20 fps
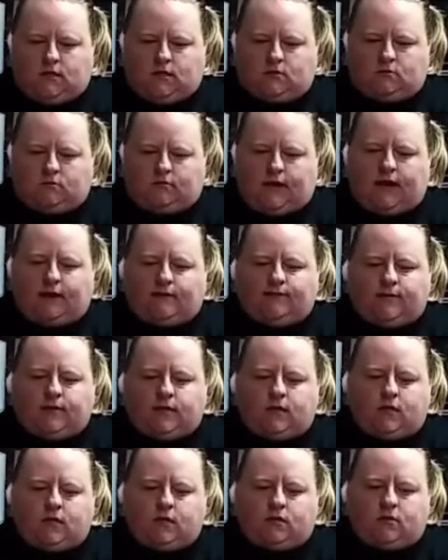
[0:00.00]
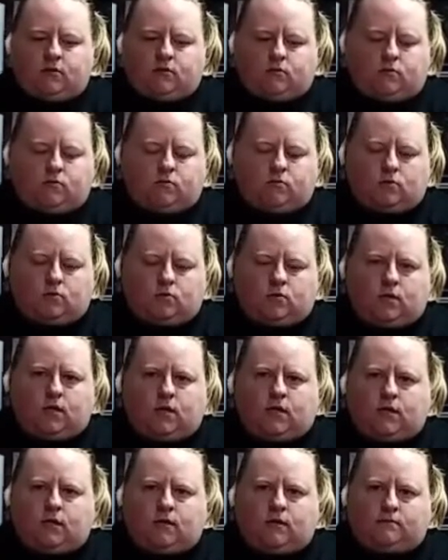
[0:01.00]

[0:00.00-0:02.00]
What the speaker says: either raffia or